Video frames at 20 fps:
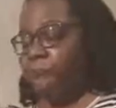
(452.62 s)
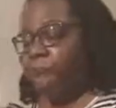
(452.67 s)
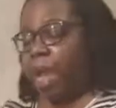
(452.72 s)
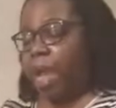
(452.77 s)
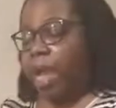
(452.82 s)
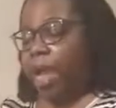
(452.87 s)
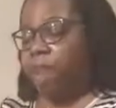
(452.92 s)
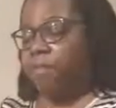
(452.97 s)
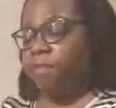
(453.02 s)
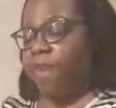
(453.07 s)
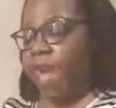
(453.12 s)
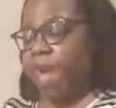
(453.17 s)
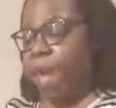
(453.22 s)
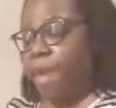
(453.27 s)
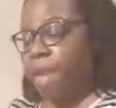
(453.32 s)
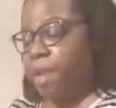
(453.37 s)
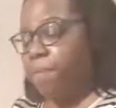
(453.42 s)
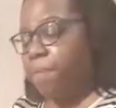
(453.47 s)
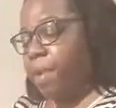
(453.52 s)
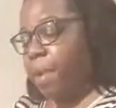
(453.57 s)
have
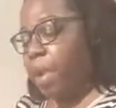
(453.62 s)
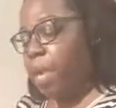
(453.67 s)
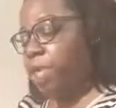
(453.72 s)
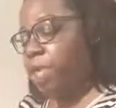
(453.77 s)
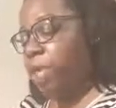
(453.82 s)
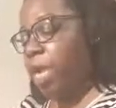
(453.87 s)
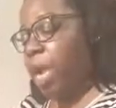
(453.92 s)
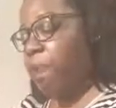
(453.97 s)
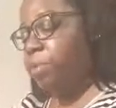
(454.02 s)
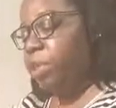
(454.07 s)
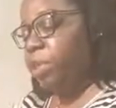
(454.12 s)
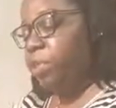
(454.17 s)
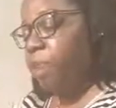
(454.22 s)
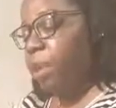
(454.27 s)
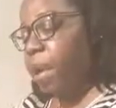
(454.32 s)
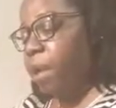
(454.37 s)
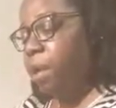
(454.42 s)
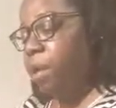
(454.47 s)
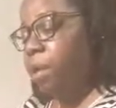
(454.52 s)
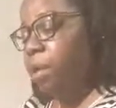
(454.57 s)
added my chopped
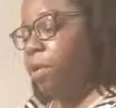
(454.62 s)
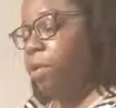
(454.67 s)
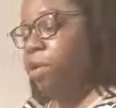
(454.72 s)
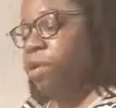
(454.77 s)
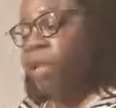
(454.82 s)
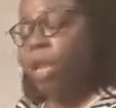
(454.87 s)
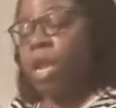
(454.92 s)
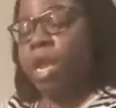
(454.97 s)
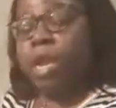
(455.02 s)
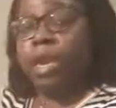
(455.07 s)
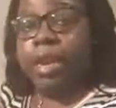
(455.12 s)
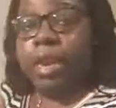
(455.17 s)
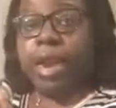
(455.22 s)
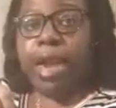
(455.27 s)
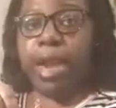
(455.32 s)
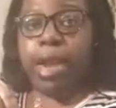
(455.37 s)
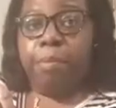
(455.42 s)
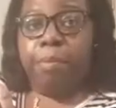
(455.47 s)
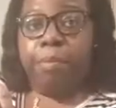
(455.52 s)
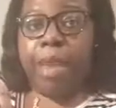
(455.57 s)
tomatoes.
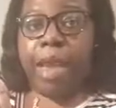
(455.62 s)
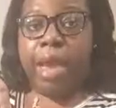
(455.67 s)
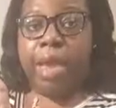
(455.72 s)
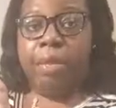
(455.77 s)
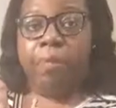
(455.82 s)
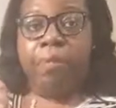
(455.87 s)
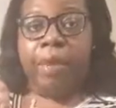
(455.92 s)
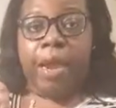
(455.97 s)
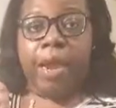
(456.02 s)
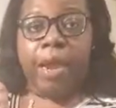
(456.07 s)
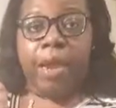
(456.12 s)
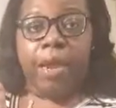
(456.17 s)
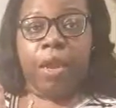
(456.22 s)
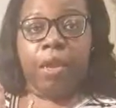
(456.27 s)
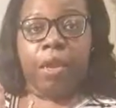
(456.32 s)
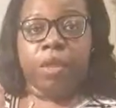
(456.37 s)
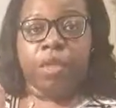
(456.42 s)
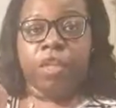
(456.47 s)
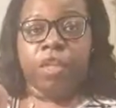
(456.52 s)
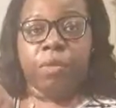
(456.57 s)
Now I'm adding
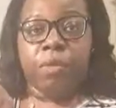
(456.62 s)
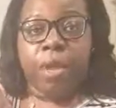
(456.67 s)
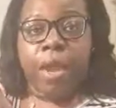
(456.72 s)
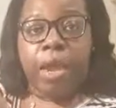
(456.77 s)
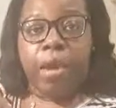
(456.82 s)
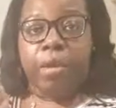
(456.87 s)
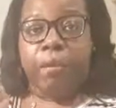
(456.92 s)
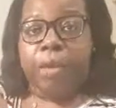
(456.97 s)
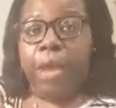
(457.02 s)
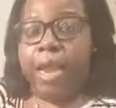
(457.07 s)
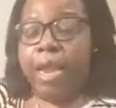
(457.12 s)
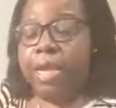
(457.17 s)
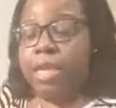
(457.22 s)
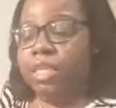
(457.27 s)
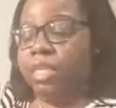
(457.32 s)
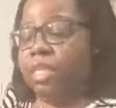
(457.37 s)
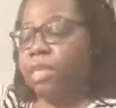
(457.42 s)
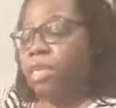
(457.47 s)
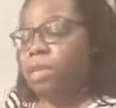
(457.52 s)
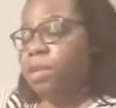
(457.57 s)
my tomato
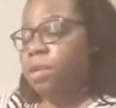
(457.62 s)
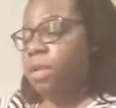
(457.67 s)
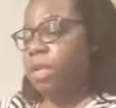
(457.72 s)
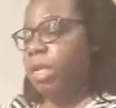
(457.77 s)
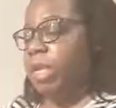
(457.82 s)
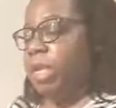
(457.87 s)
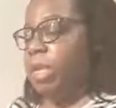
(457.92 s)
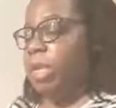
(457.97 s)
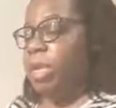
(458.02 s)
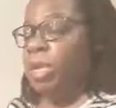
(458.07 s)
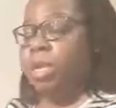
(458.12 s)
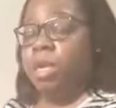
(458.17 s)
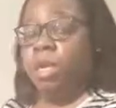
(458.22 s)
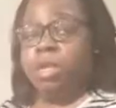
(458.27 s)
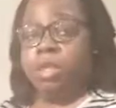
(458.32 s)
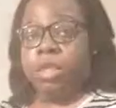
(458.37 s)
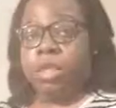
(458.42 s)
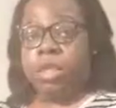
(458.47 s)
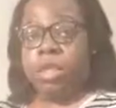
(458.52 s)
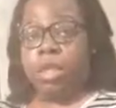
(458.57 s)
paste
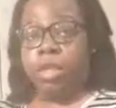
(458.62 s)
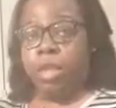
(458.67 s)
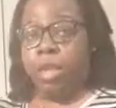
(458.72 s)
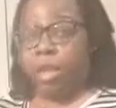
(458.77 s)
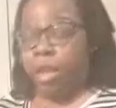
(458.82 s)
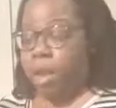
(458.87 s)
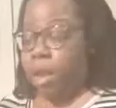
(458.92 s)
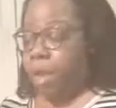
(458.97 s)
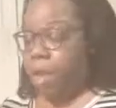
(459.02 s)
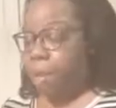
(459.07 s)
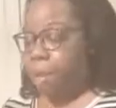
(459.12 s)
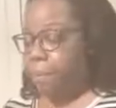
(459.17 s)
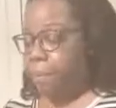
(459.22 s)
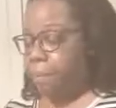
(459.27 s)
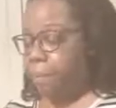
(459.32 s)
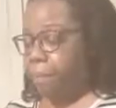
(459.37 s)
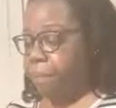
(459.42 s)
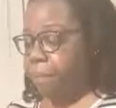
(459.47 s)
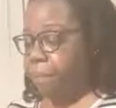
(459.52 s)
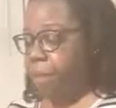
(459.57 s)
to the
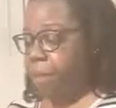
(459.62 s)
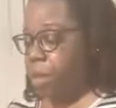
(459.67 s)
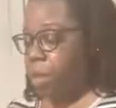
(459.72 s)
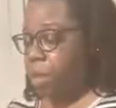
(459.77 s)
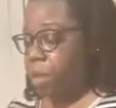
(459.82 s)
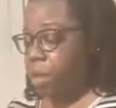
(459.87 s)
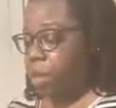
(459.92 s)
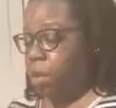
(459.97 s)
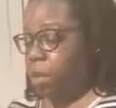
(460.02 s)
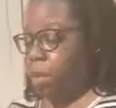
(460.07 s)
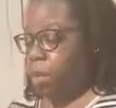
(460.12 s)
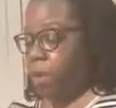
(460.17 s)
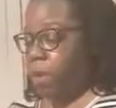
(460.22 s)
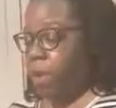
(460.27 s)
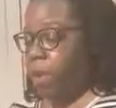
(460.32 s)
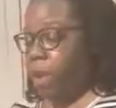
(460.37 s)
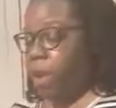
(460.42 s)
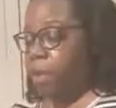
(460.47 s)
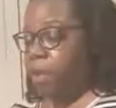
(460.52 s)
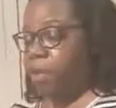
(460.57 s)

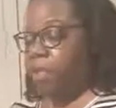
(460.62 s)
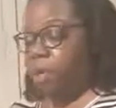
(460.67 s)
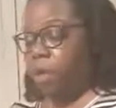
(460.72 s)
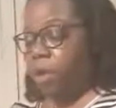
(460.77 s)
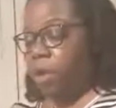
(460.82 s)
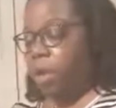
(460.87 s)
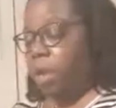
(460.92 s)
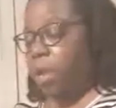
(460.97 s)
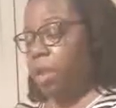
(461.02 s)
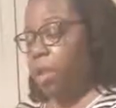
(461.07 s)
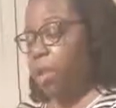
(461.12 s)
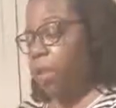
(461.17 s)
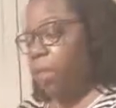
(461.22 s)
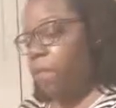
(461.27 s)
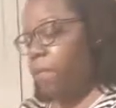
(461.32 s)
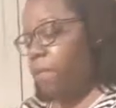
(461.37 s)
ground turkey.